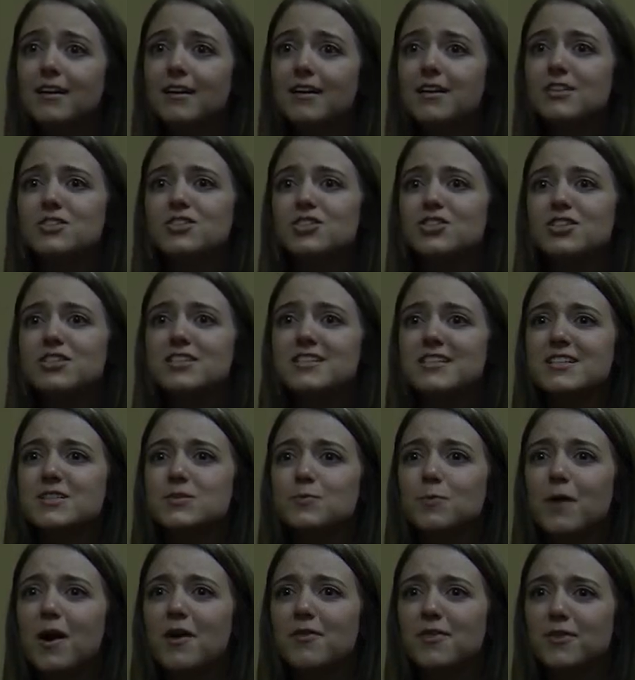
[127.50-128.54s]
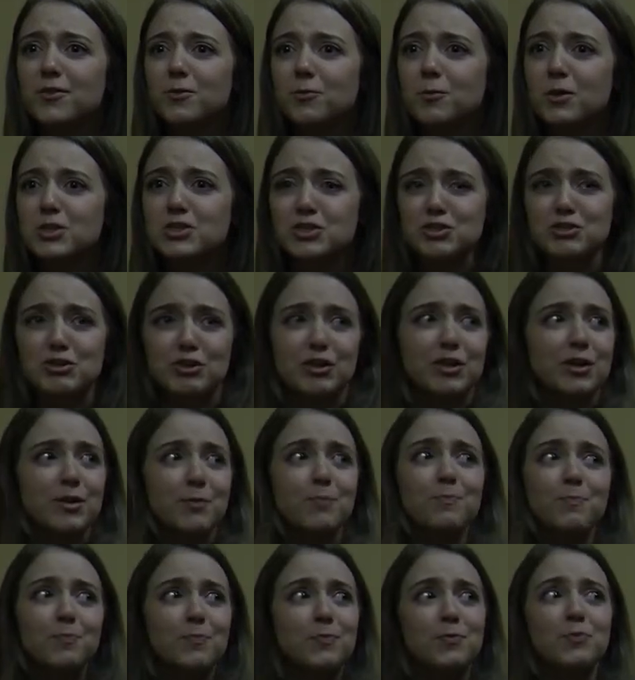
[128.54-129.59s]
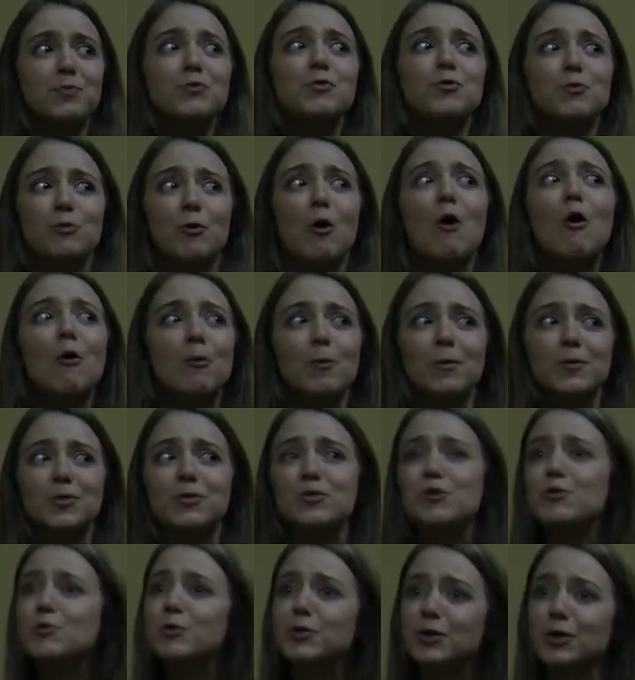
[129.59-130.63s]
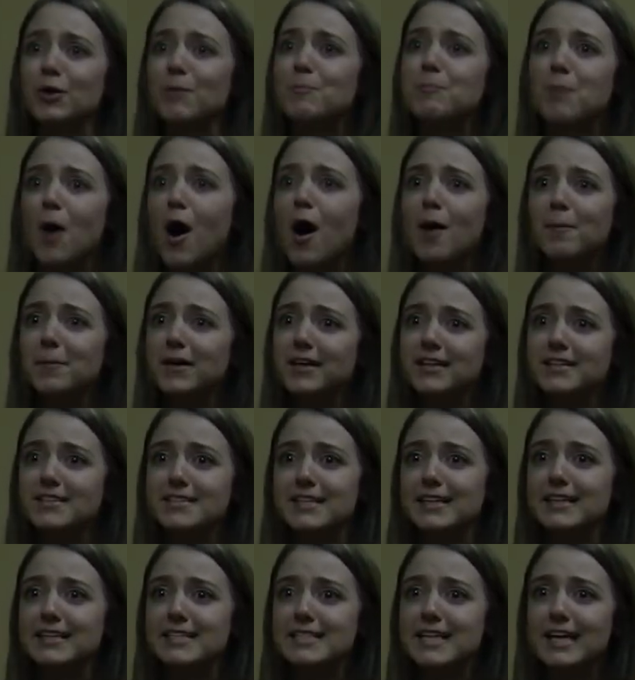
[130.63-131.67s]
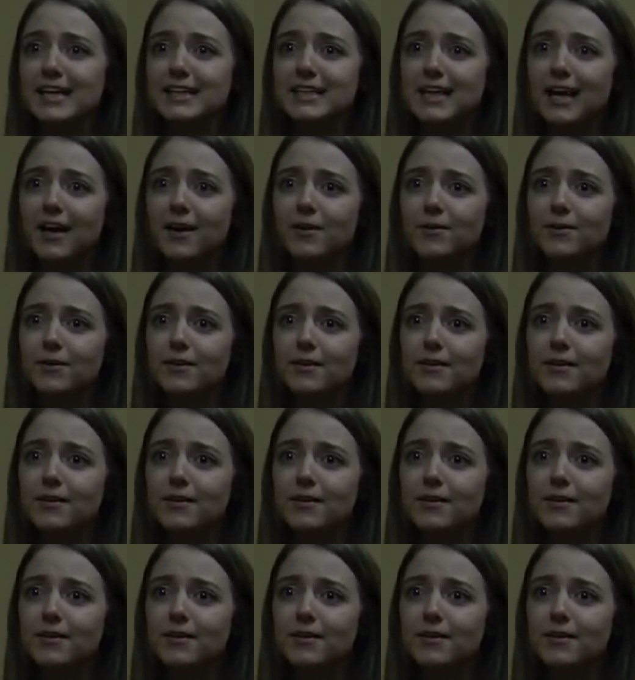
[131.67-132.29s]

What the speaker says: It's just as well that the Russians are gonna throw a nuclear bomb on us any day now.